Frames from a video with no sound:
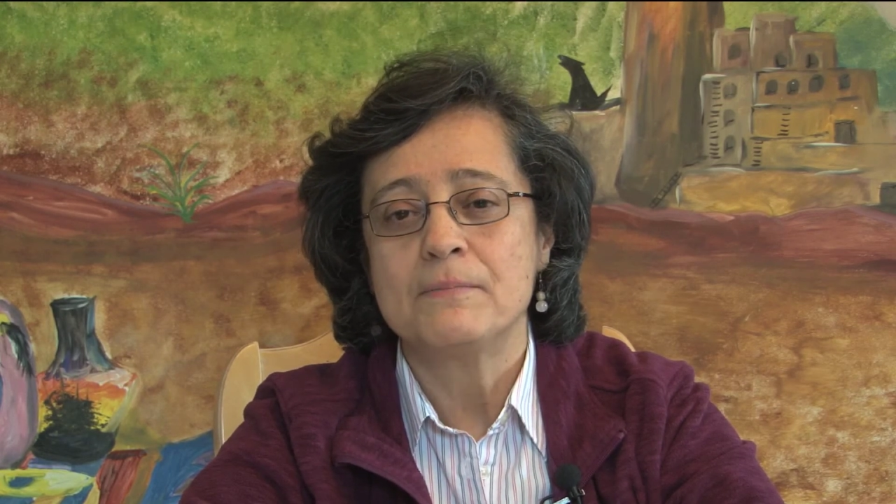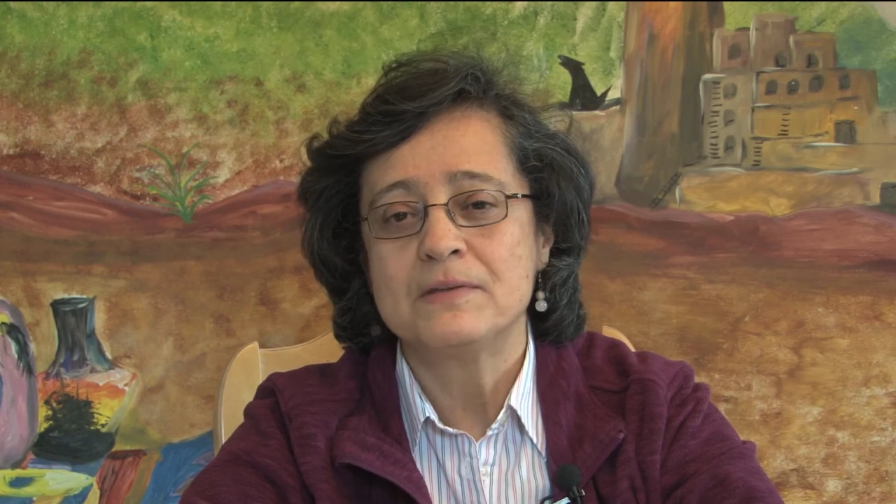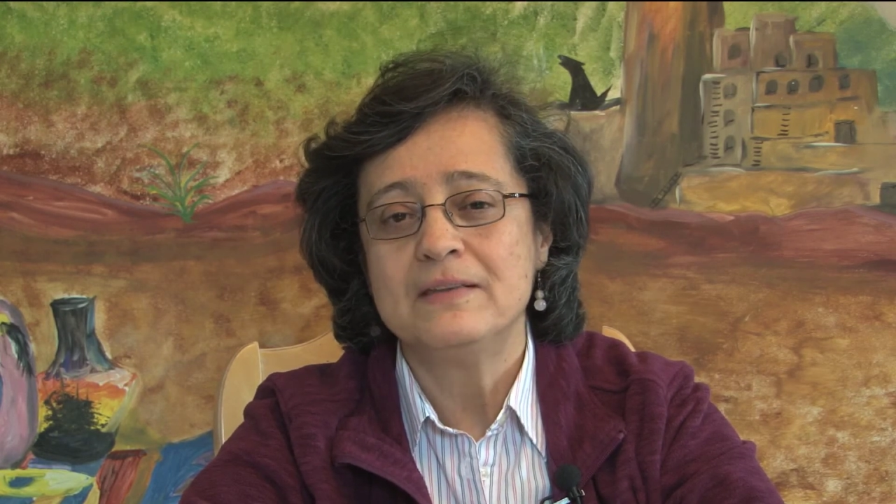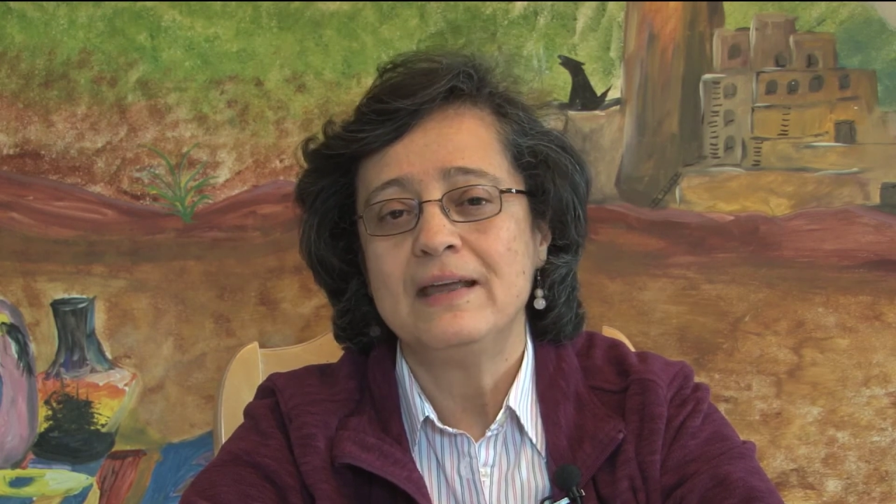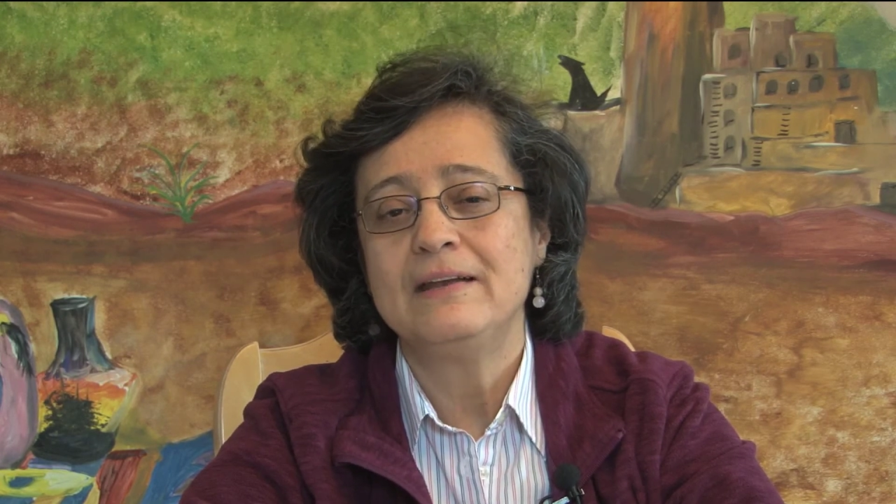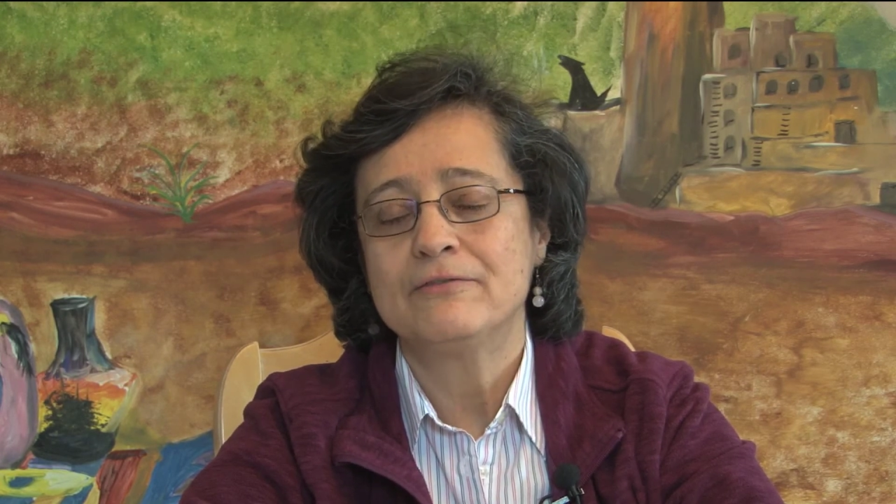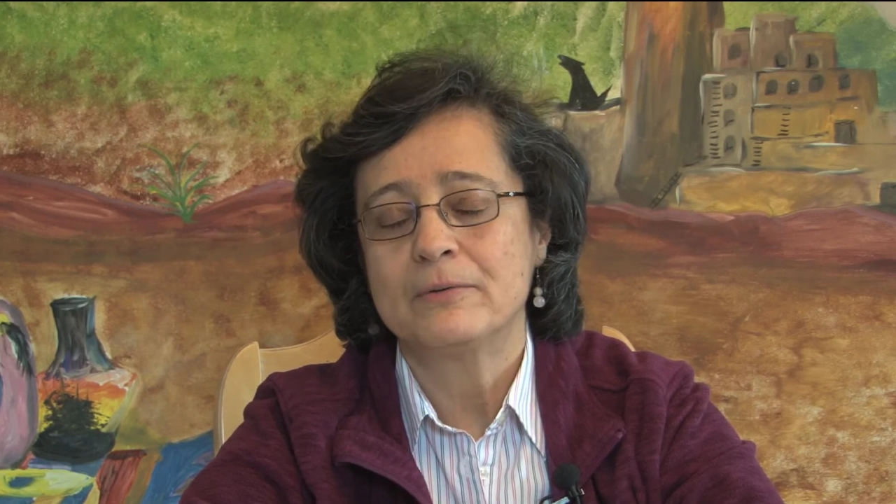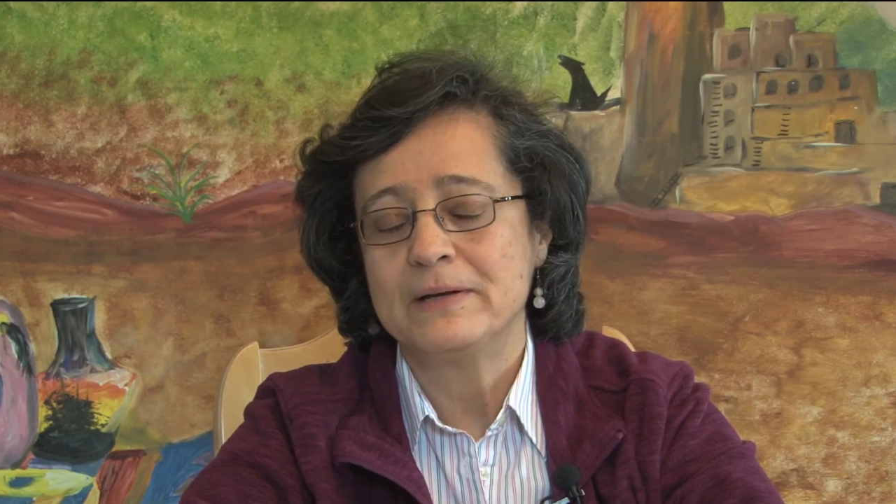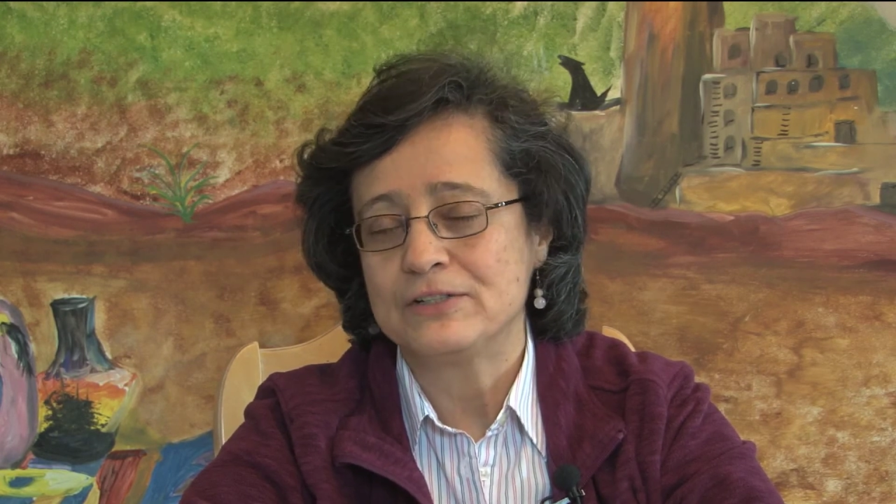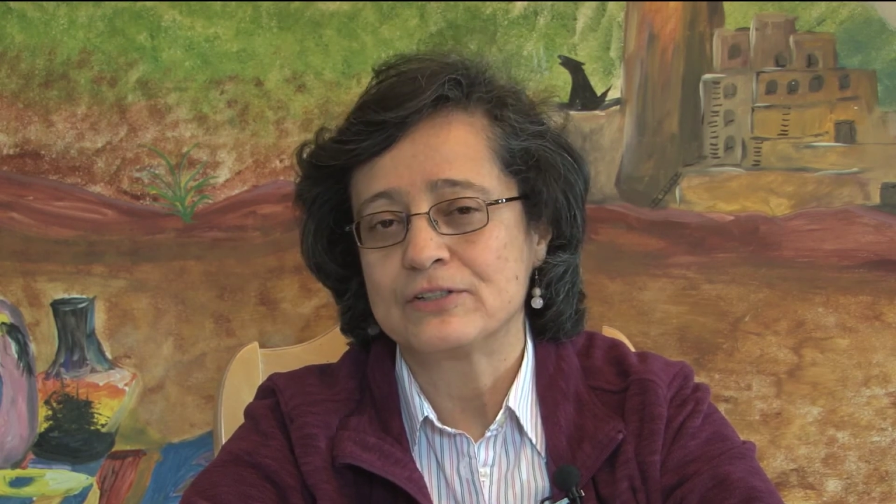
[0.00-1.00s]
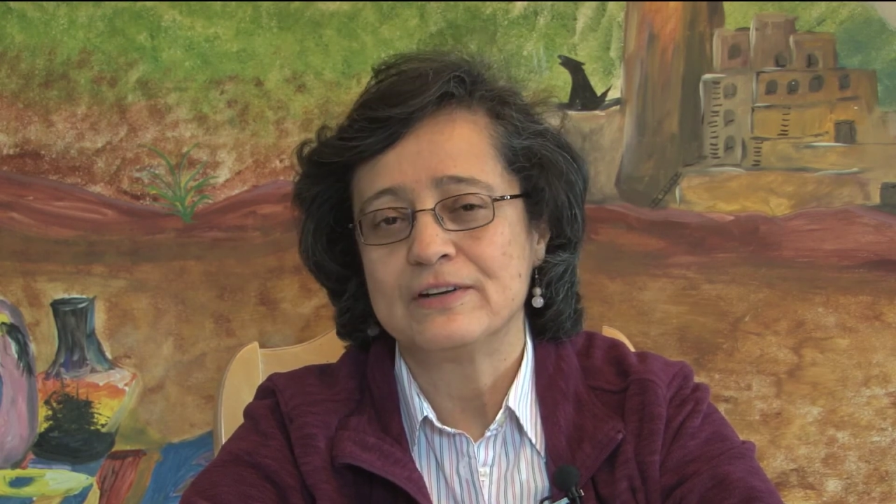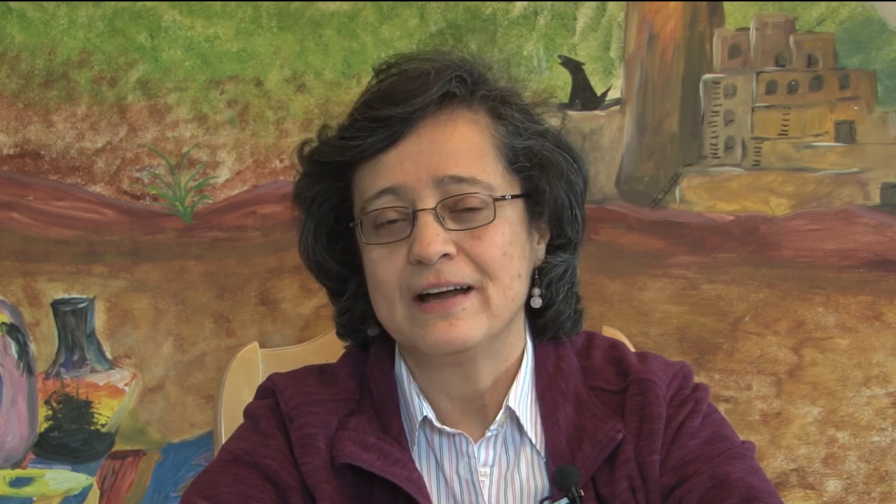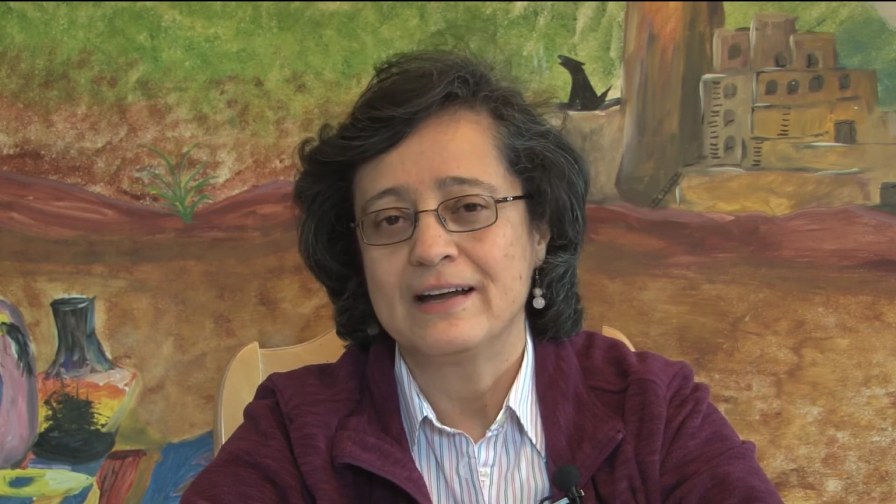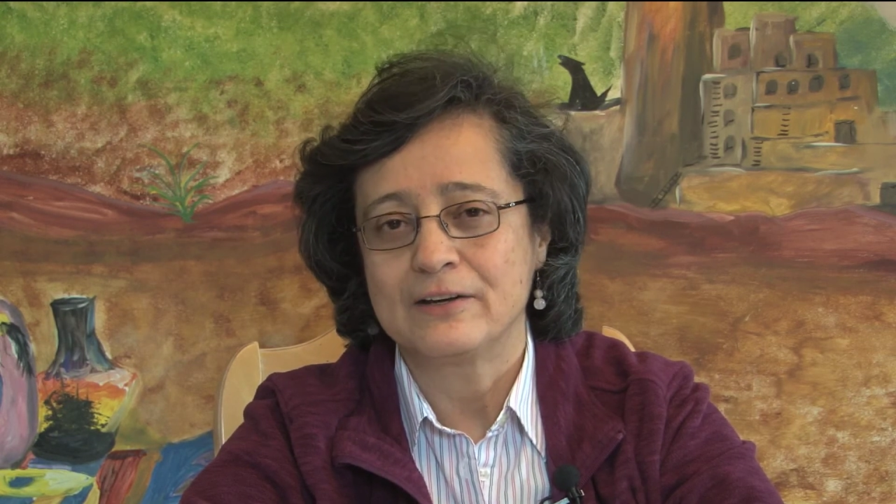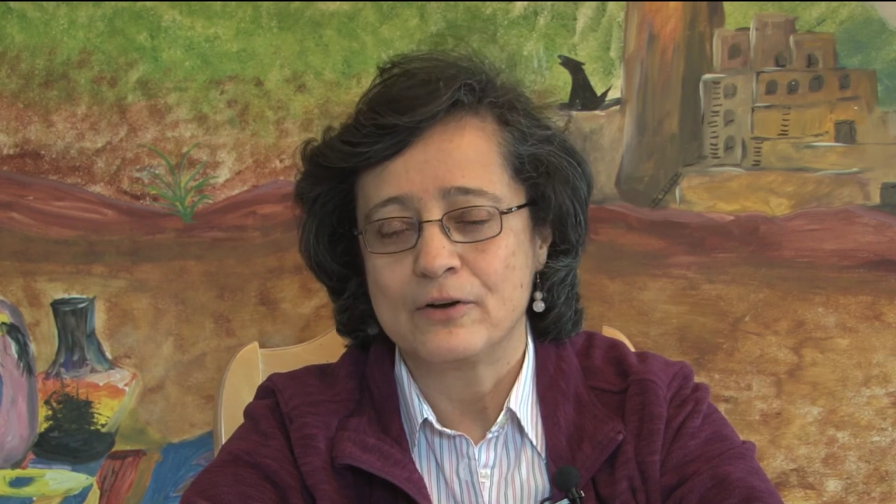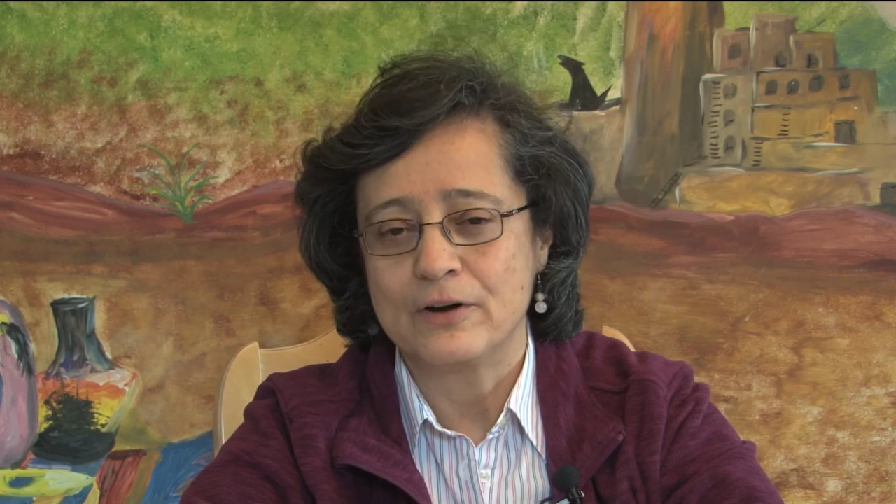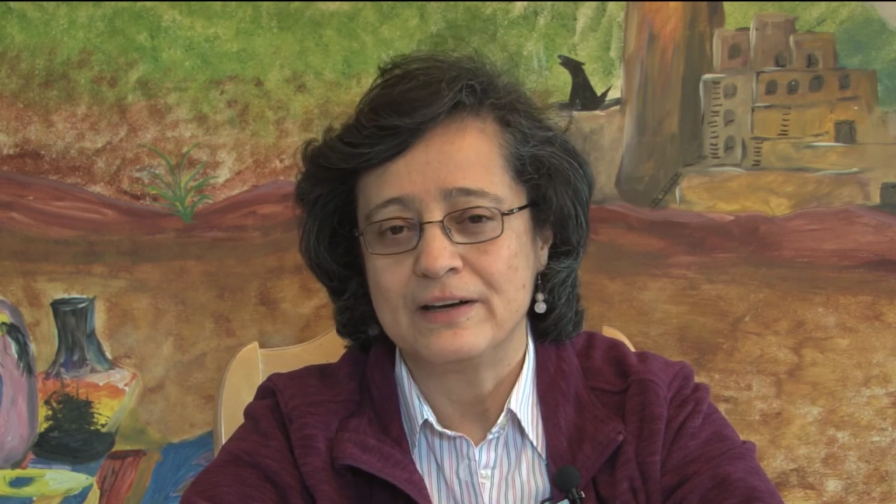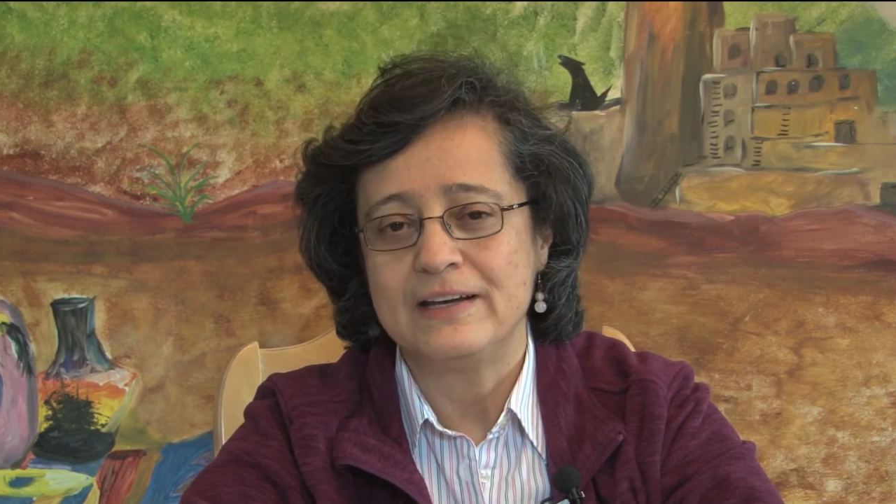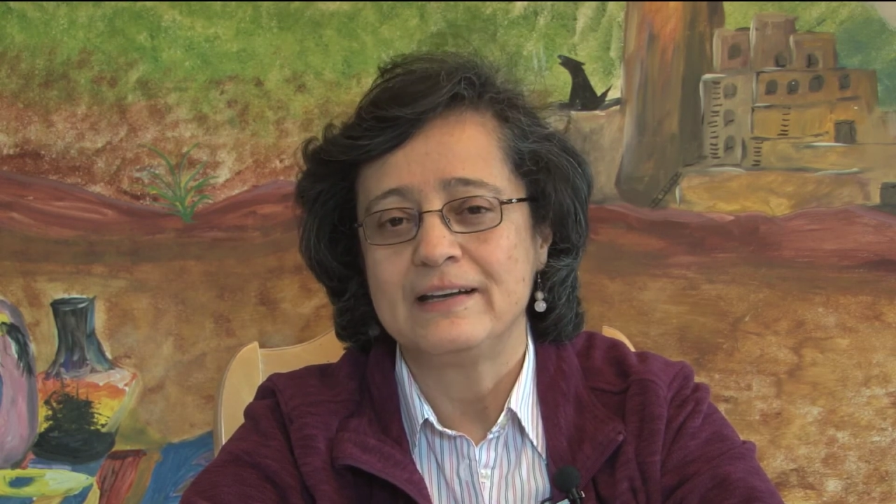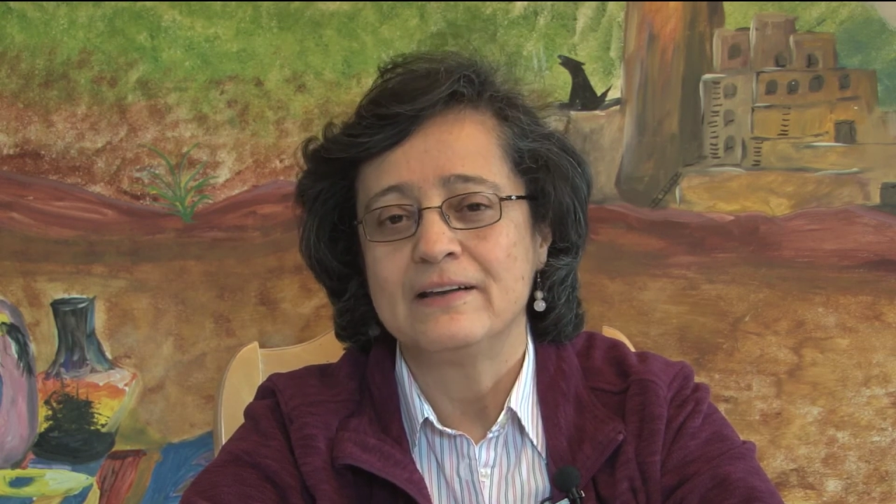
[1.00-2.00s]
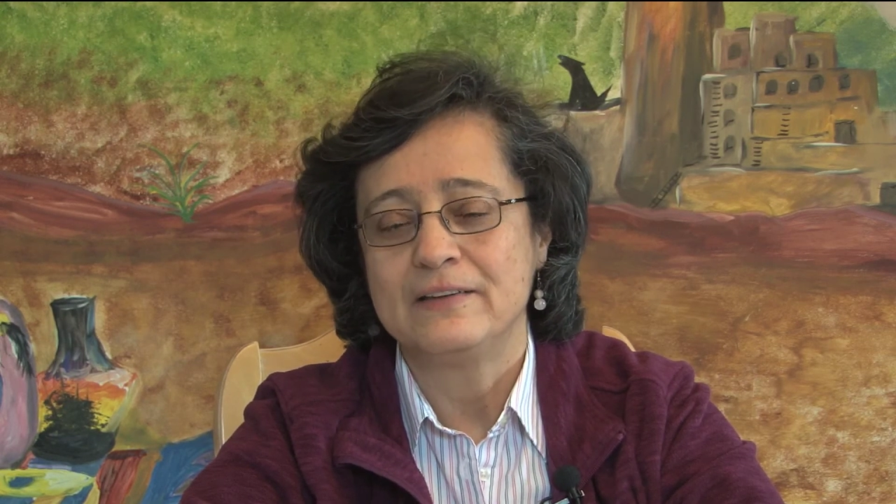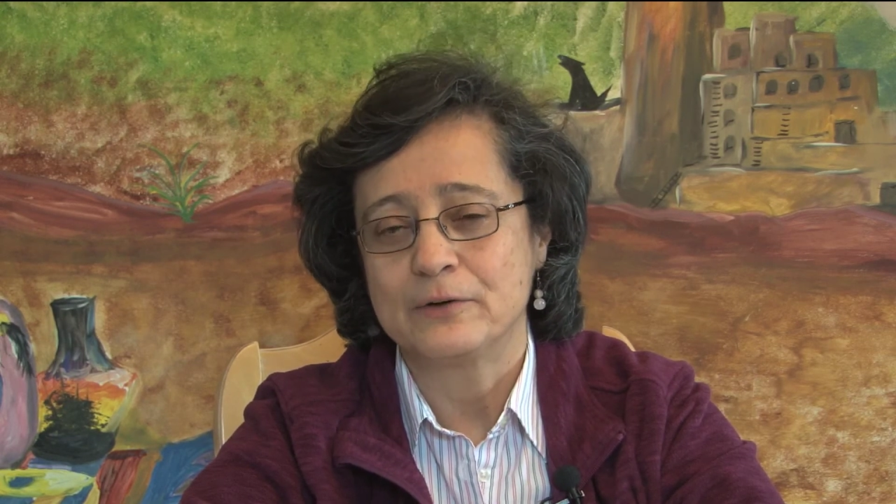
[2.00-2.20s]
up-to-date information on gardening the